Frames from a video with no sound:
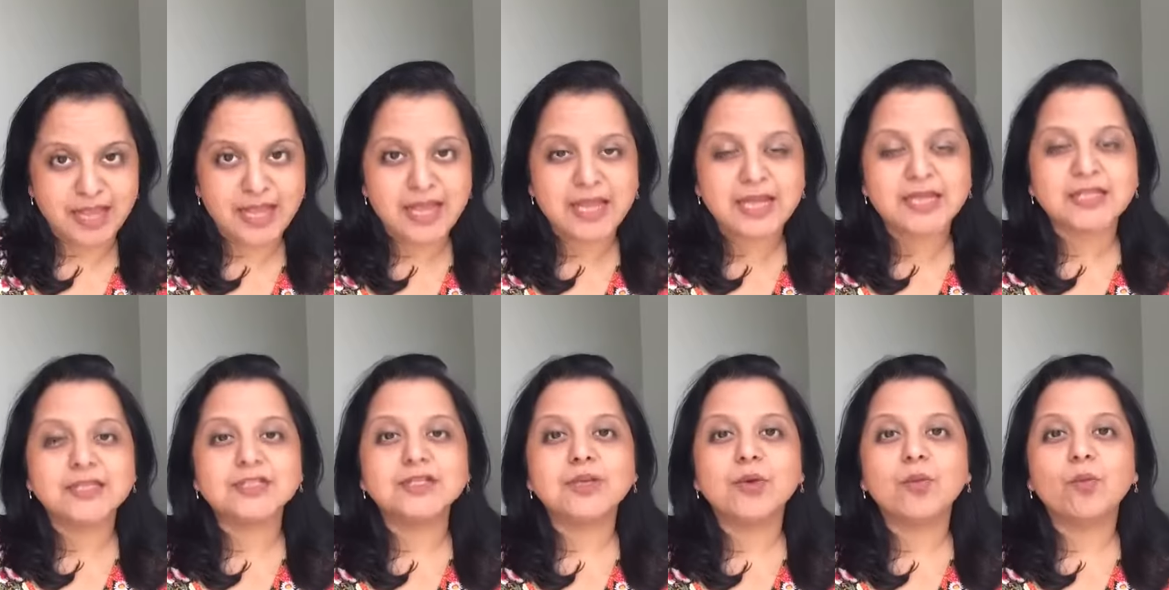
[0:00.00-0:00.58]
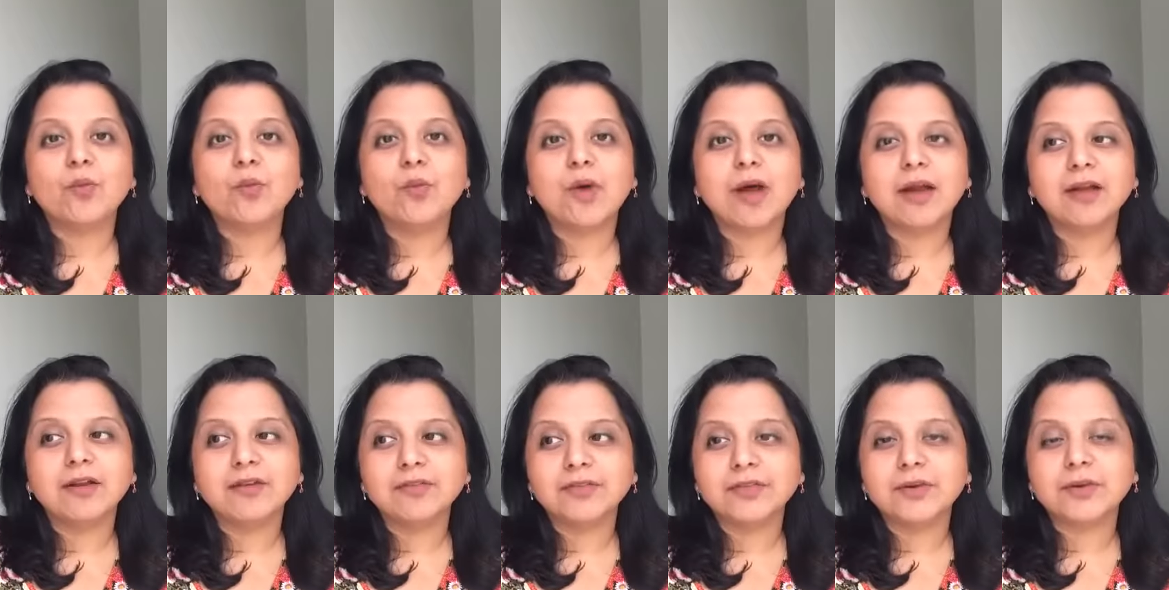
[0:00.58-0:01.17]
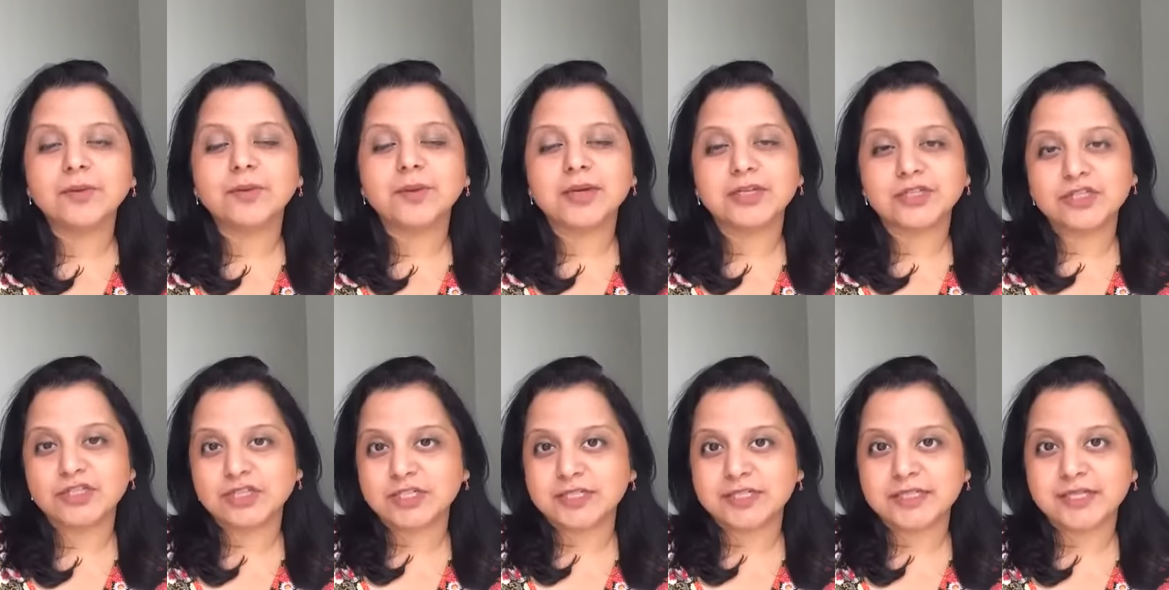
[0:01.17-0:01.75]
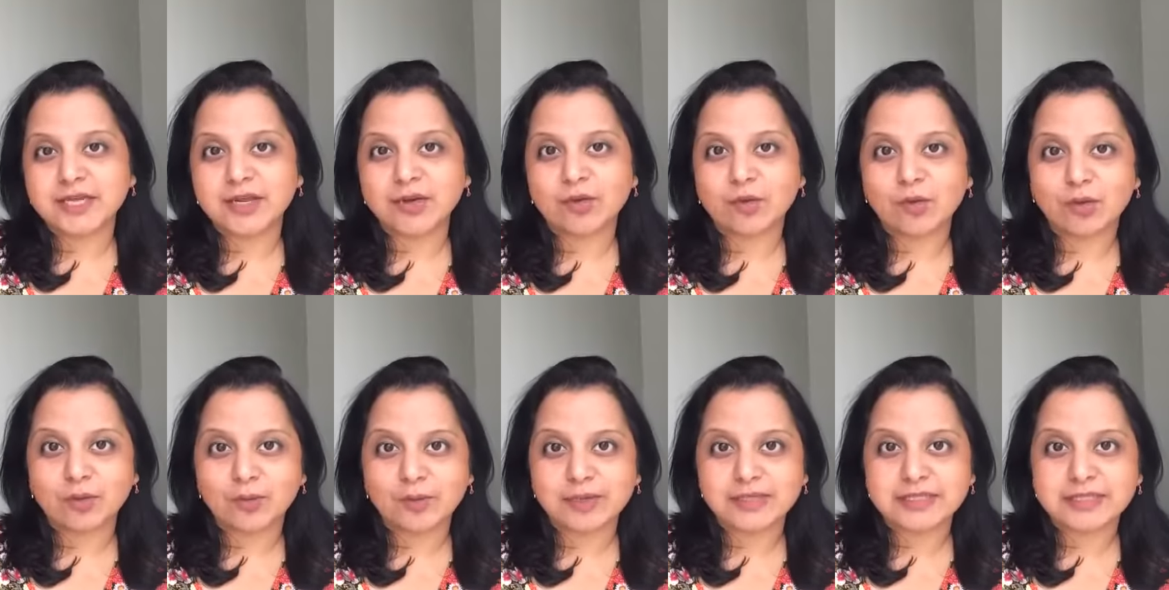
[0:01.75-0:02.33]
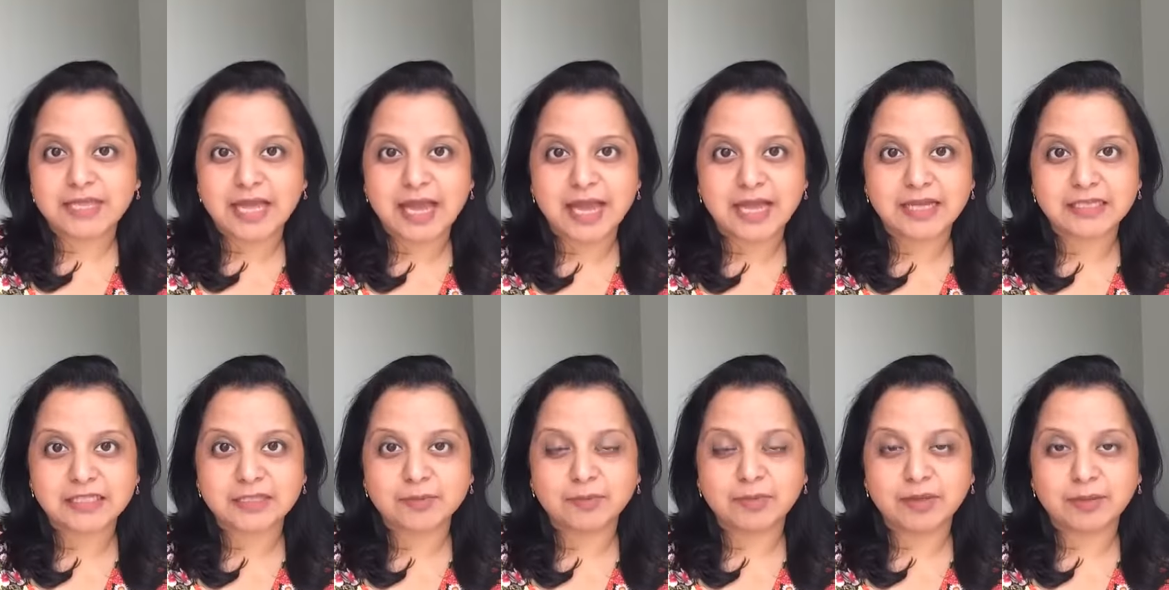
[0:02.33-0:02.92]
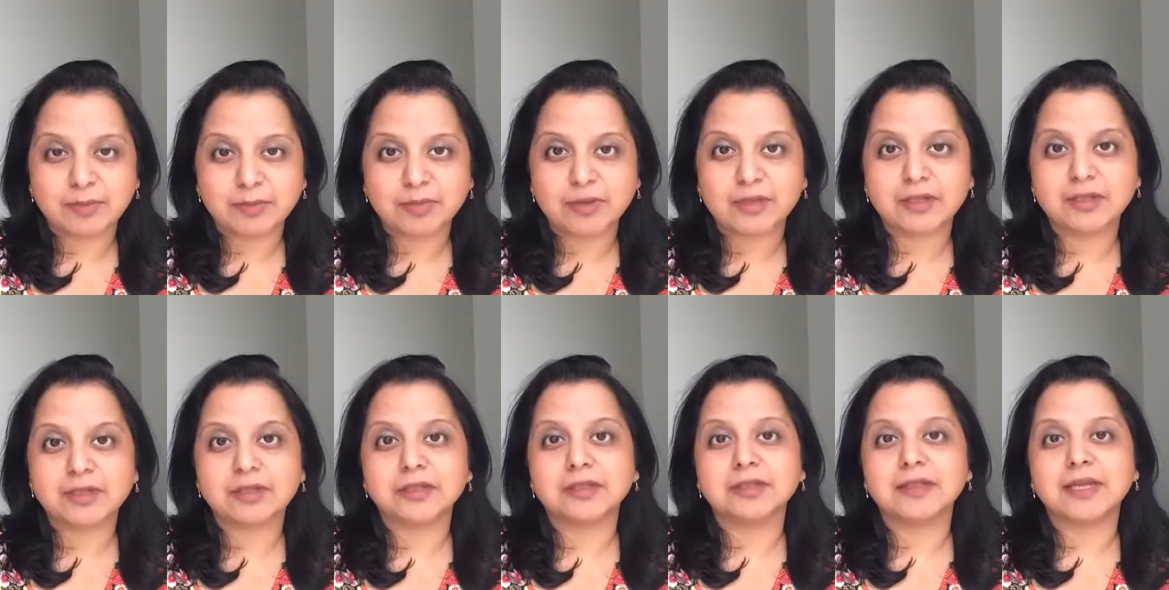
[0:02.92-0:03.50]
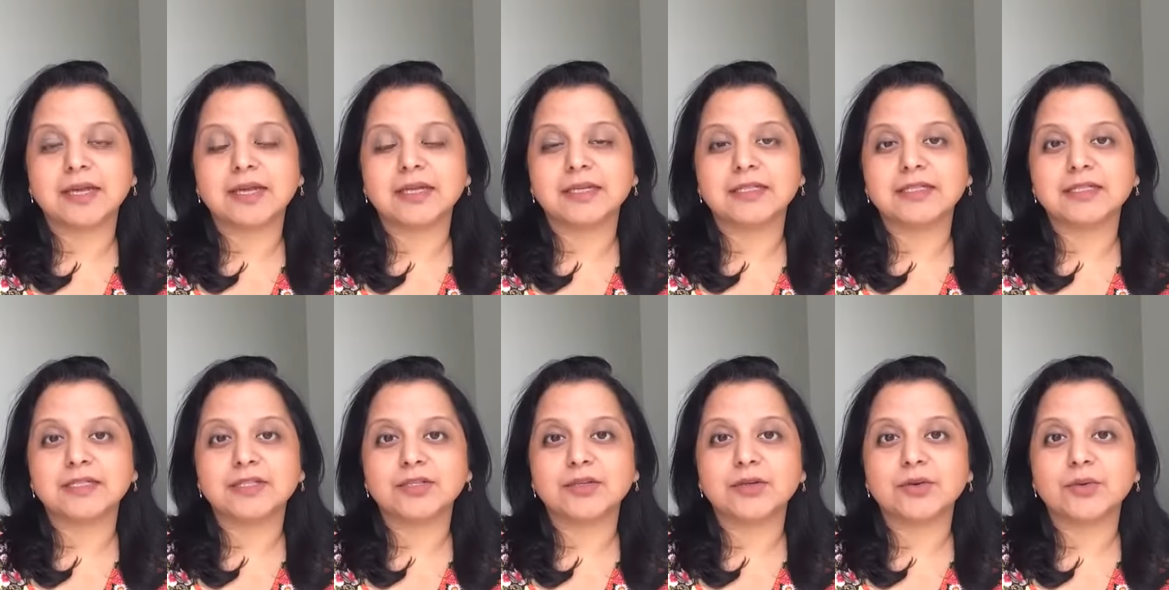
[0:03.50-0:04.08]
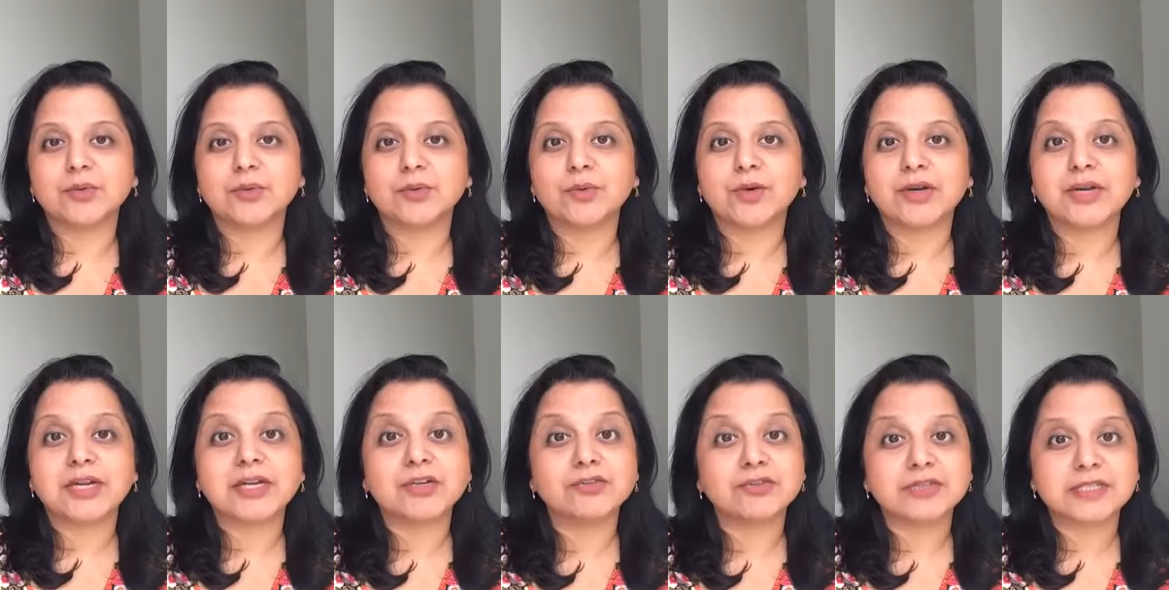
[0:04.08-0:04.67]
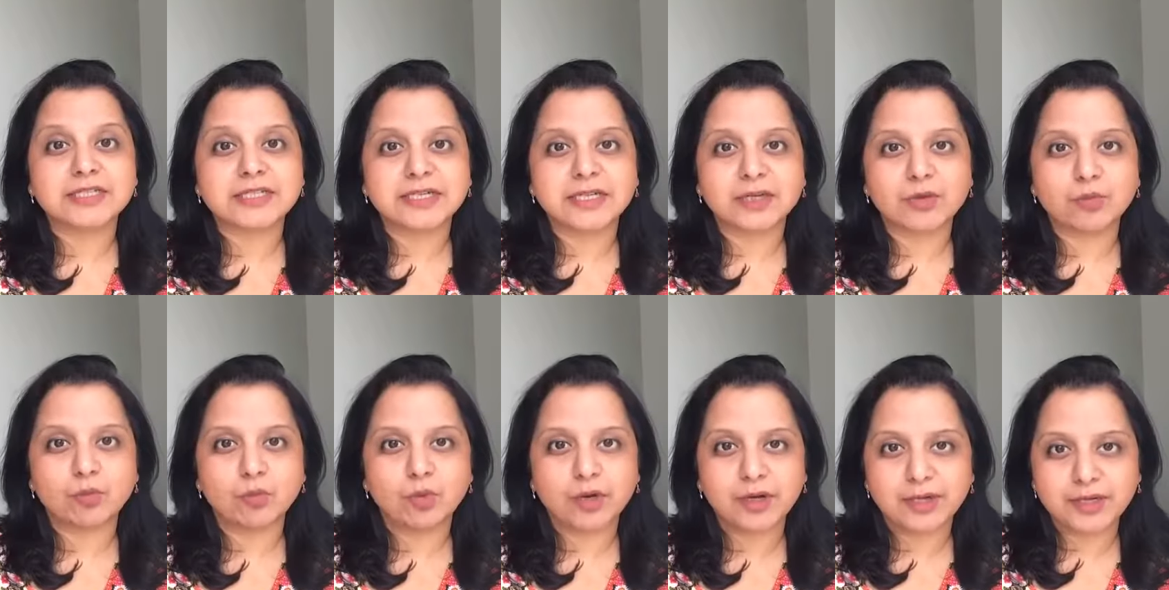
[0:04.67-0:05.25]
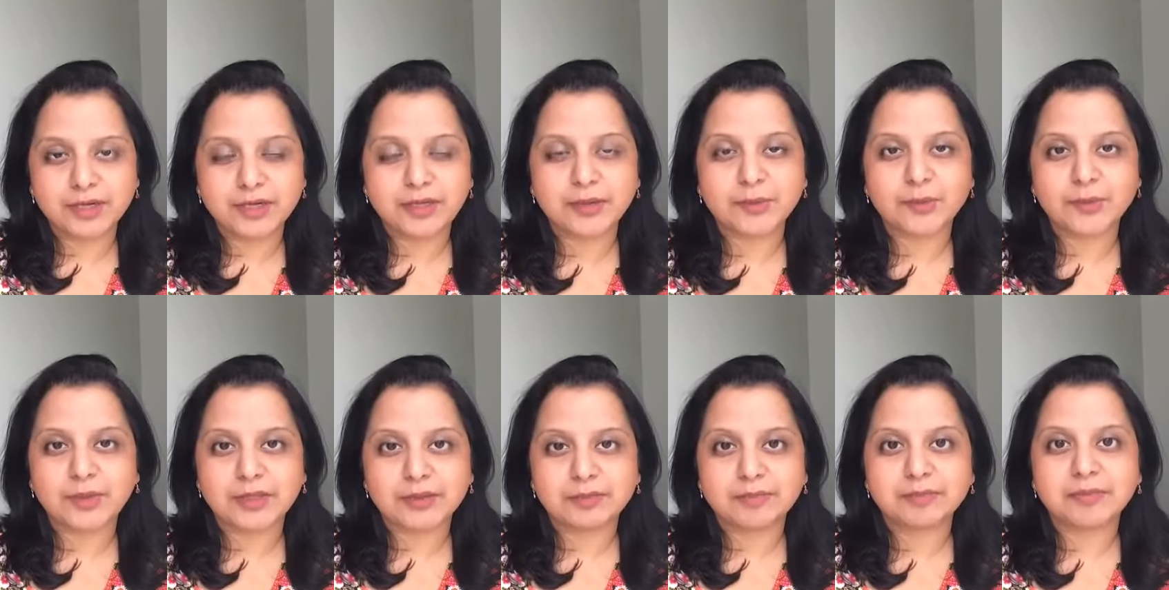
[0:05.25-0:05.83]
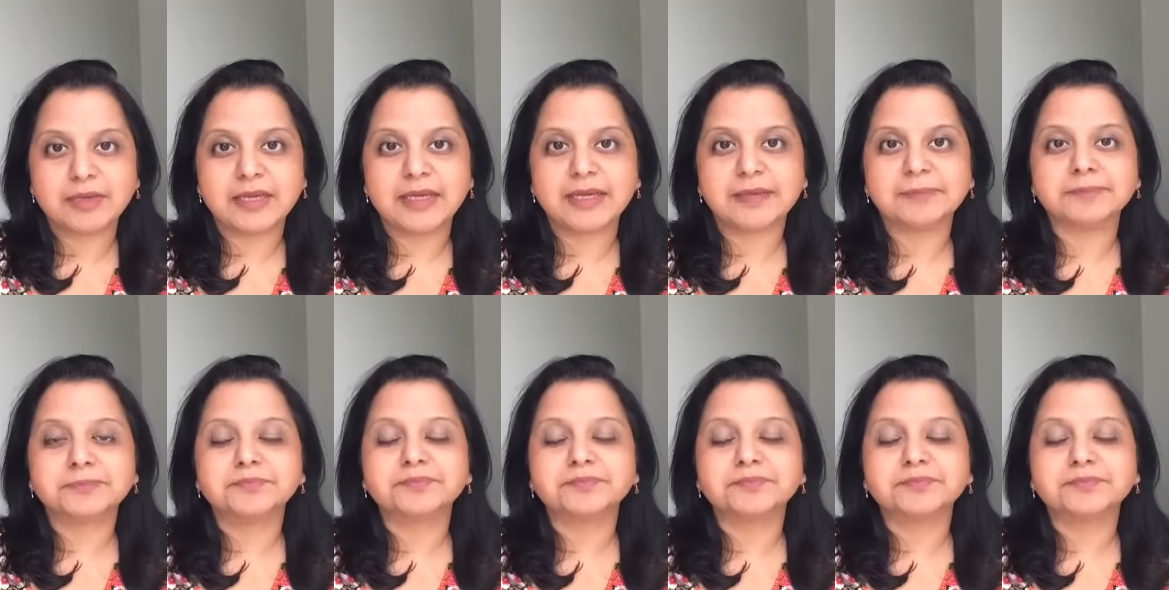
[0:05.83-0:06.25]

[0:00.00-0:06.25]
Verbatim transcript: So one of the questions I always ask people that, you know, who are interested in working with me